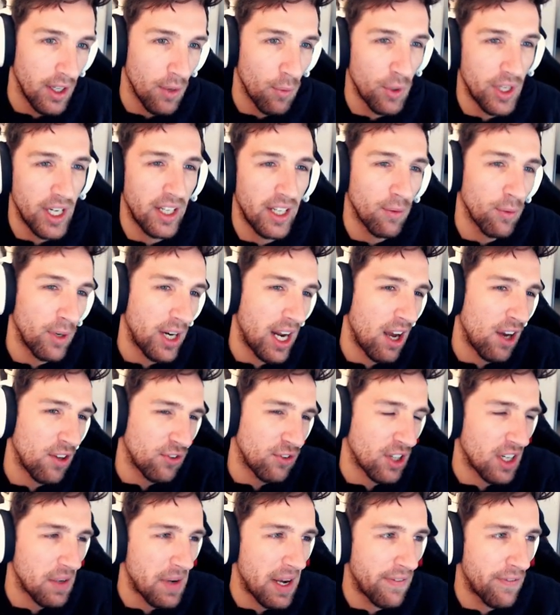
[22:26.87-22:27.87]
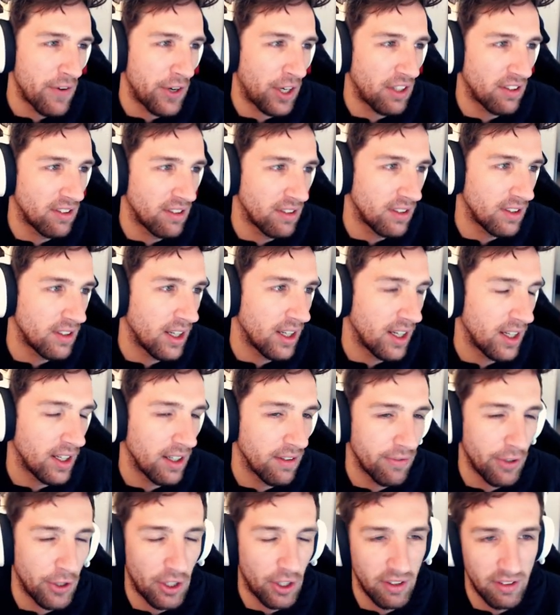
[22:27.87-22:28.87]
When I, when I was talking about focus and, uh,
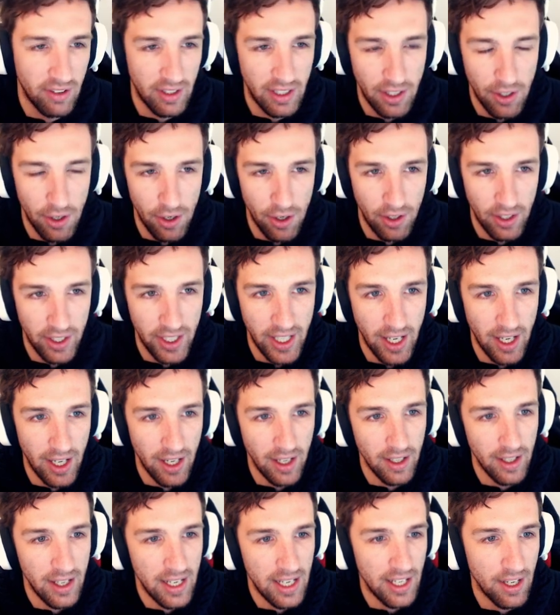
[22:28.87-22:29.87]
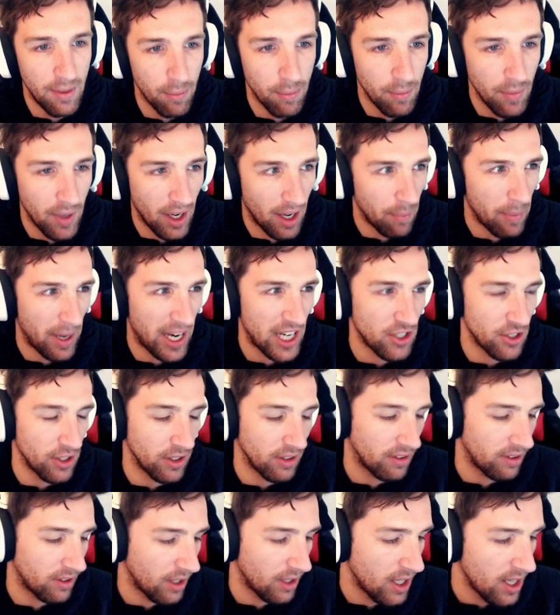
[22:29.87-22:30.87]
focusing earlier and um, uh,
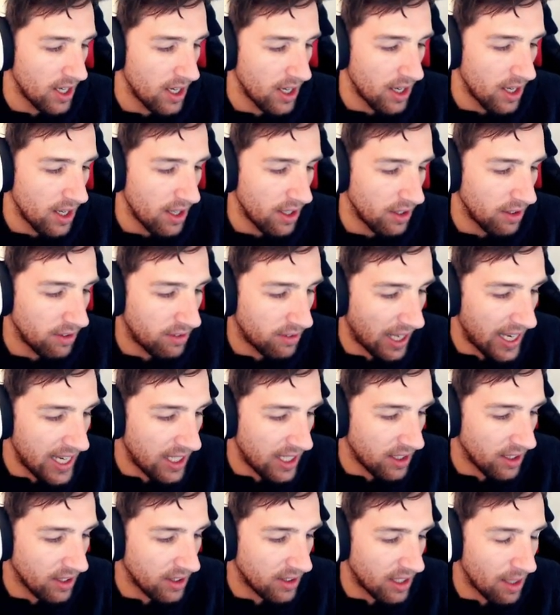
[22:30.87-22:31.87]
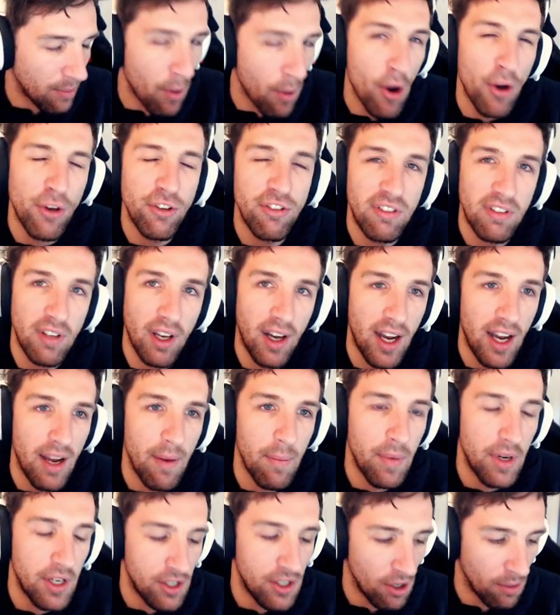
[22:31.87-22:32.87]
patience, take the most
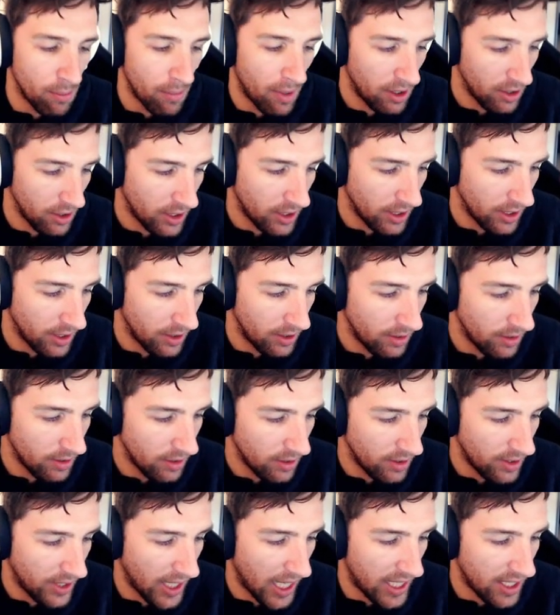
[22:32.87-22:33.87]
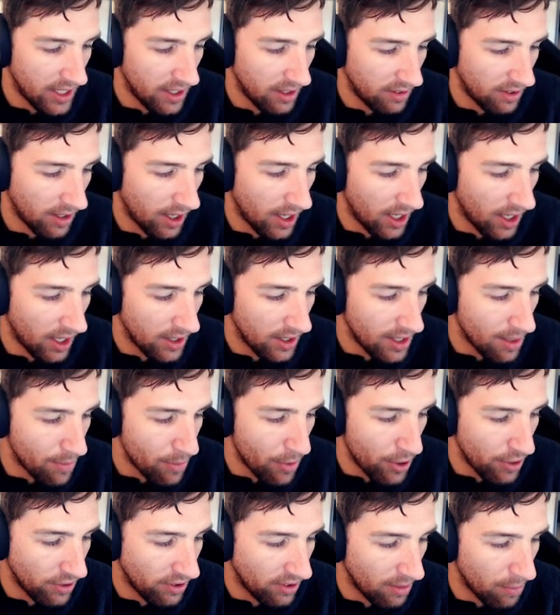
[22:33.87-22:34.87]
time in your mulligan. That is uh, the
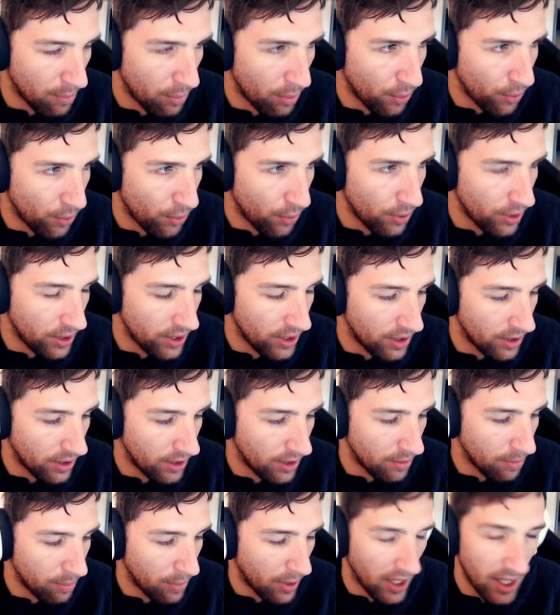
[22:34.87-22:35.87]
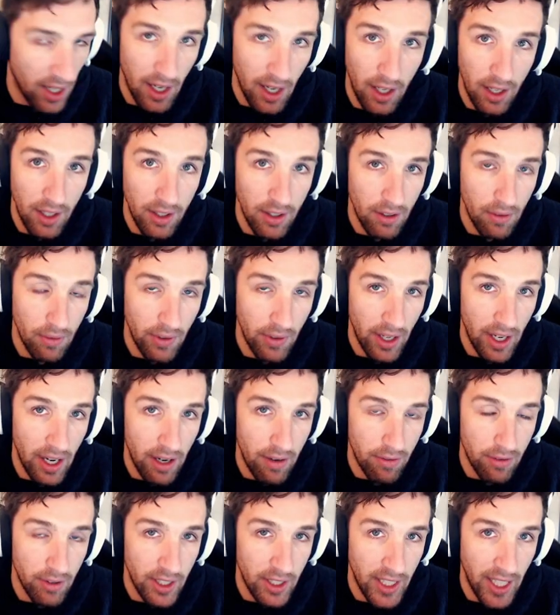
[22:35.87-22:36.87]
most important part of
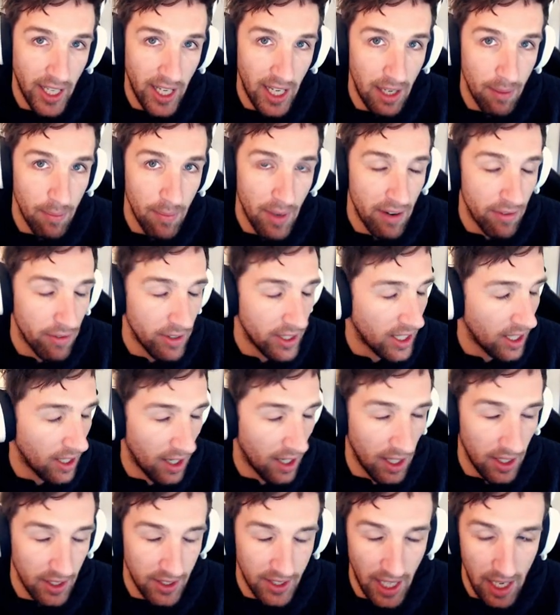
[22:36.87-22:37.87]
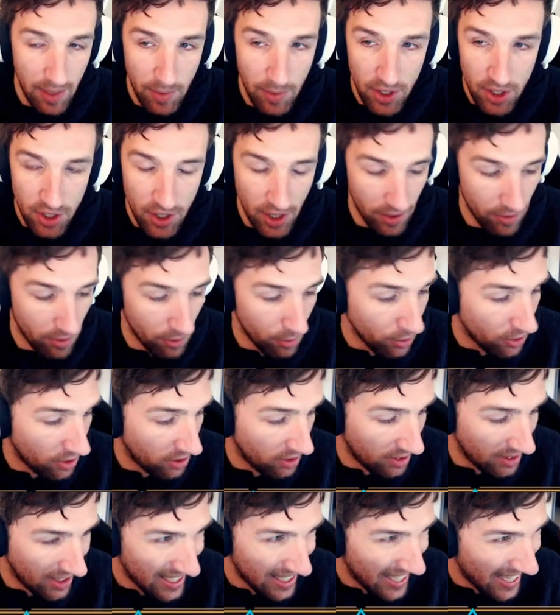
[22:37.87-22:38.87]
every game, every card game in general,
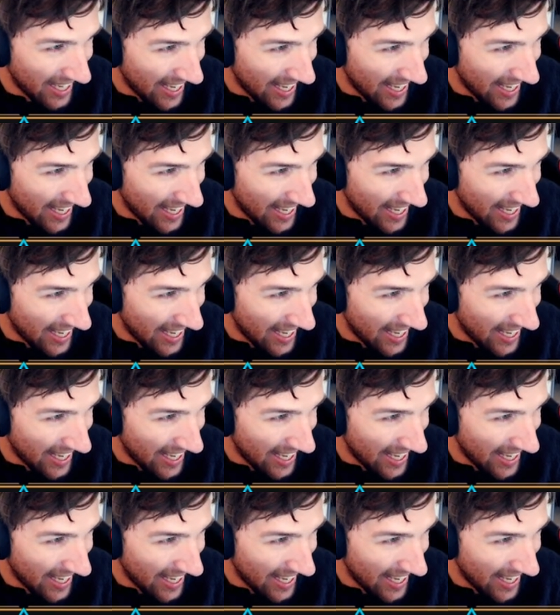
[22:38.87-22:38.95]
just